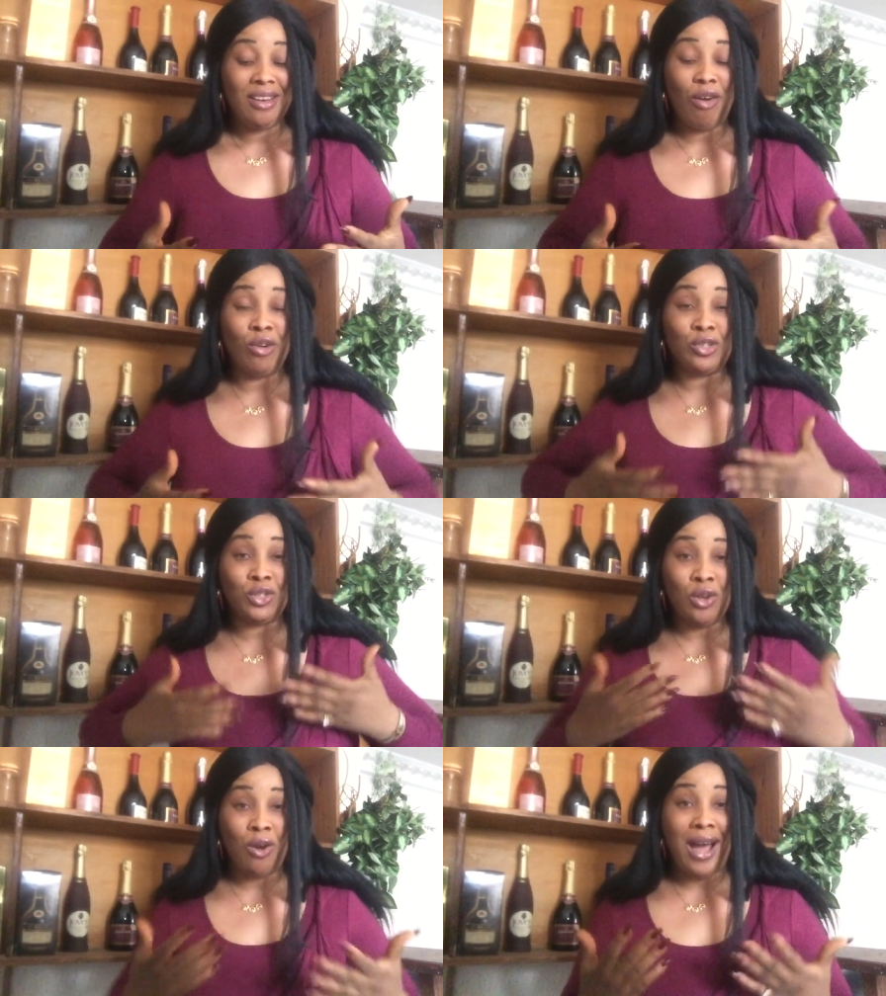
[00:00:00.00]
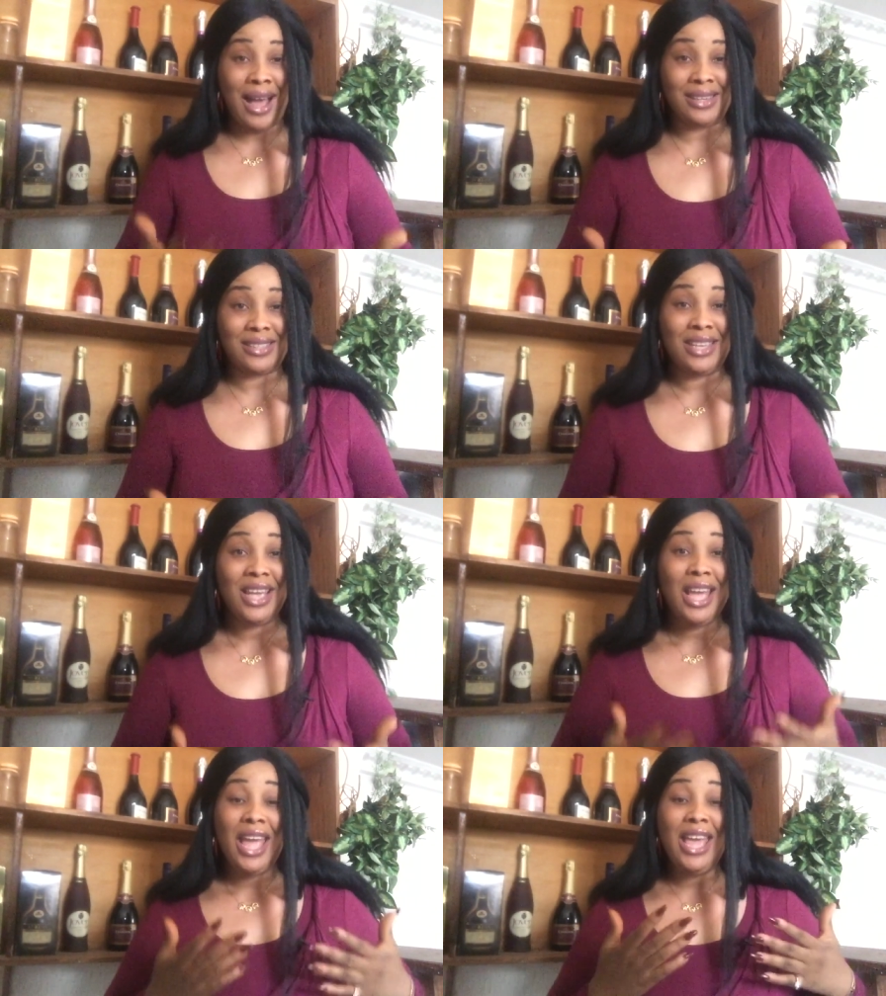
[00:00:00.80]
Ozo as
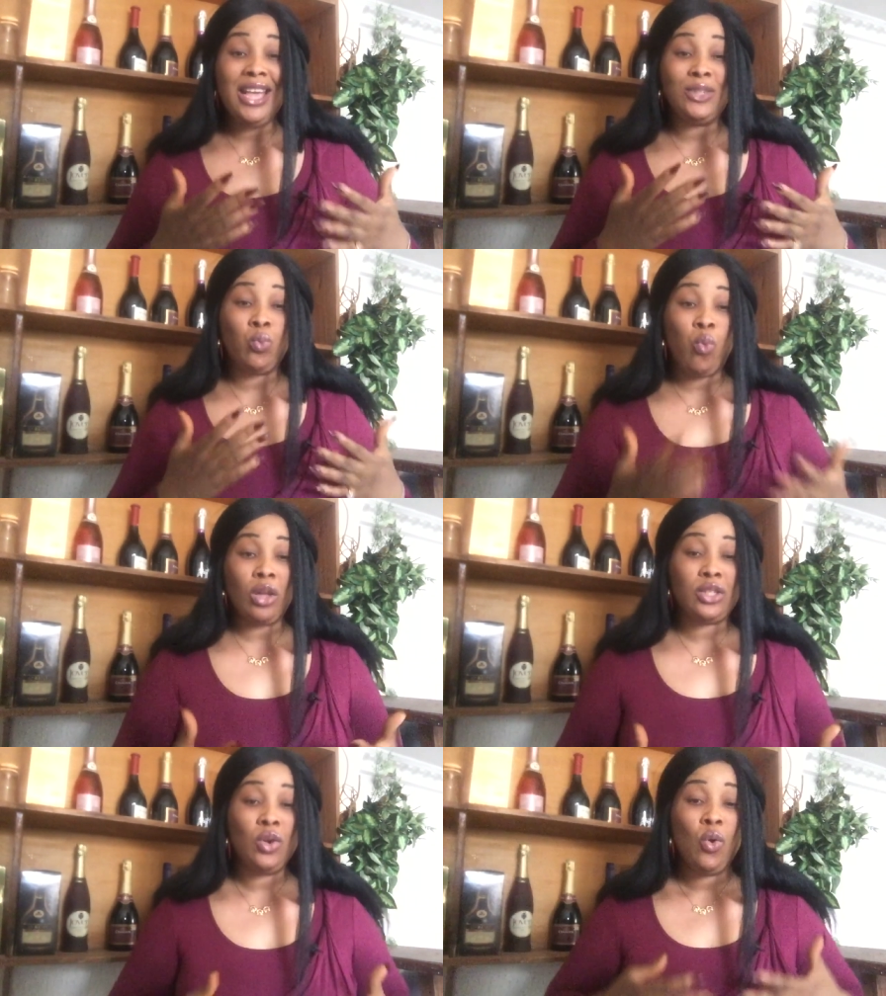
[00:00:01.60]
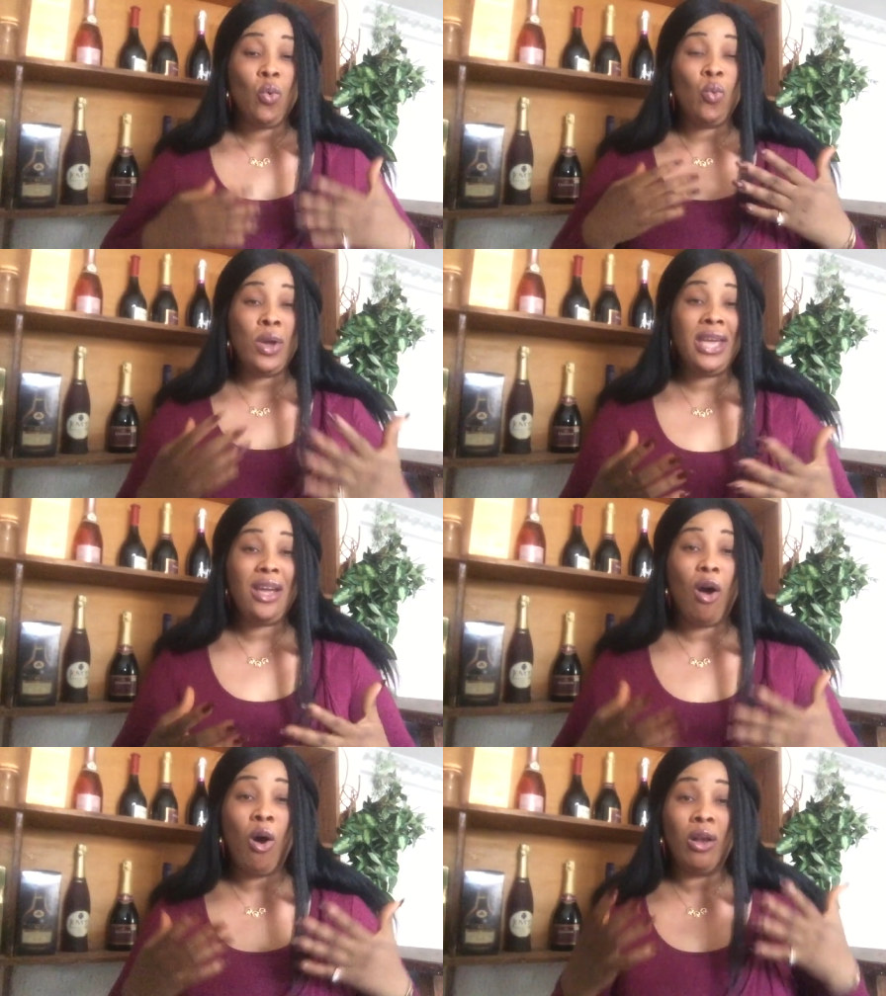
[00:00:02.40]
is what
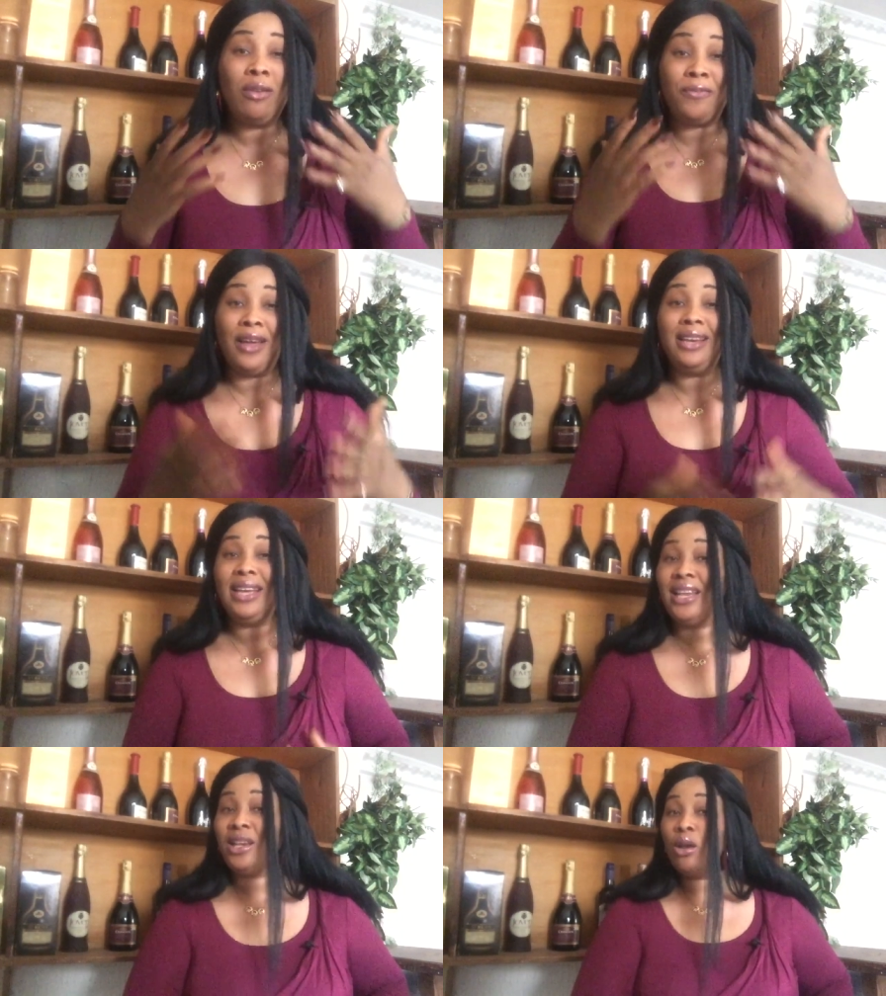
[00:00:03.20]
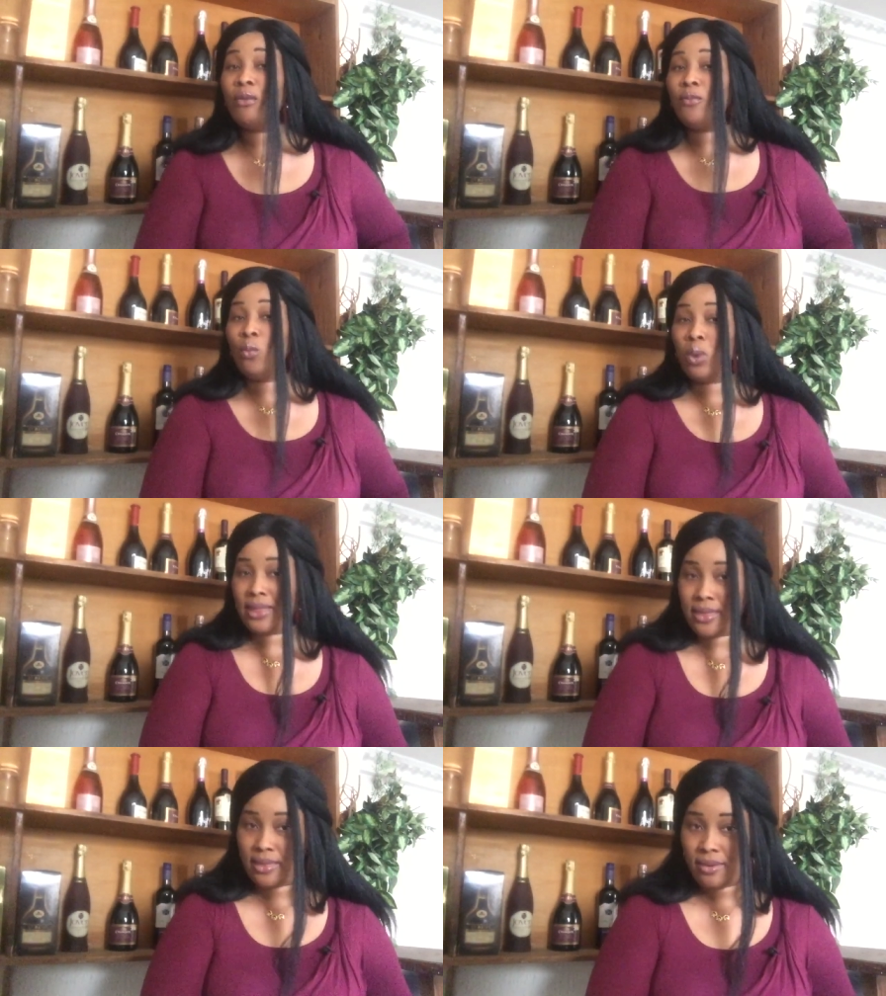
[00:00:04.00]
we all fell in love
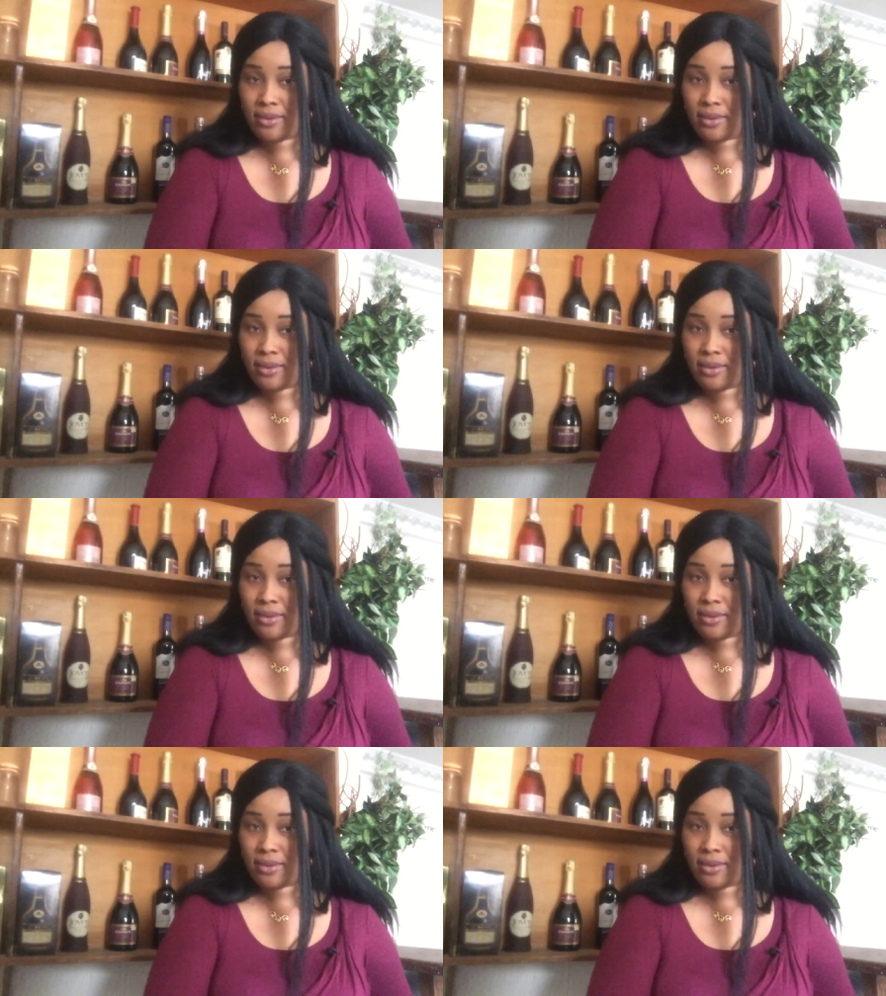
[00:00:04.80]
with.